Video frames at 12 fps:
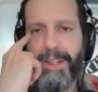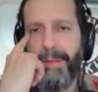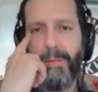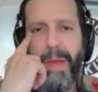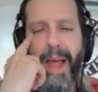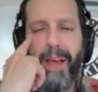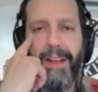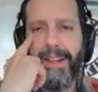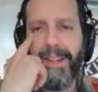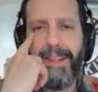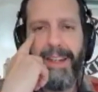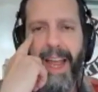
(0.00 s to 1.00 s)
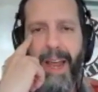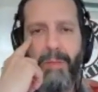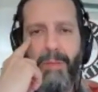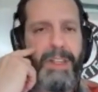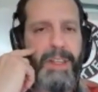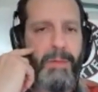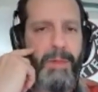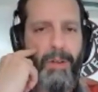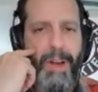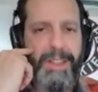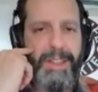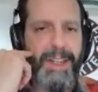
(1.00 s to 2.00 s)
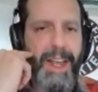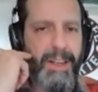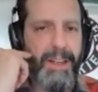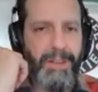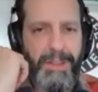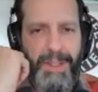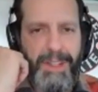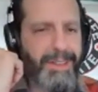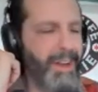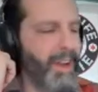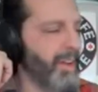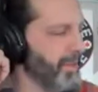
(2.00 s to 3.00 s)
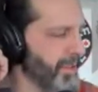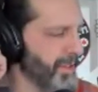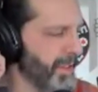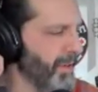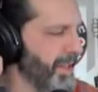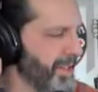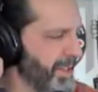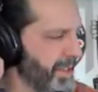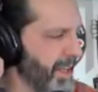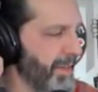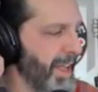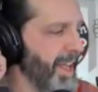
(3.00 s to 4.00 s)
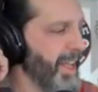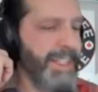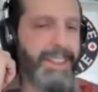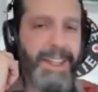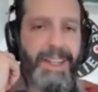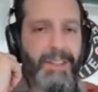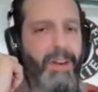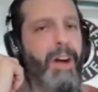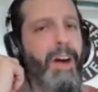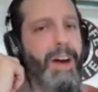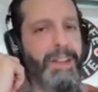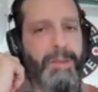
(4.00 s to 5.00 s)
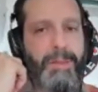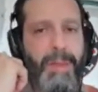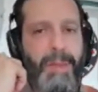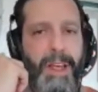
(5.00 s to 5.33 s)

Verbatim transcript: pound, eh, hammering them across nails and all sorts of crazy stuff. These things are awesome.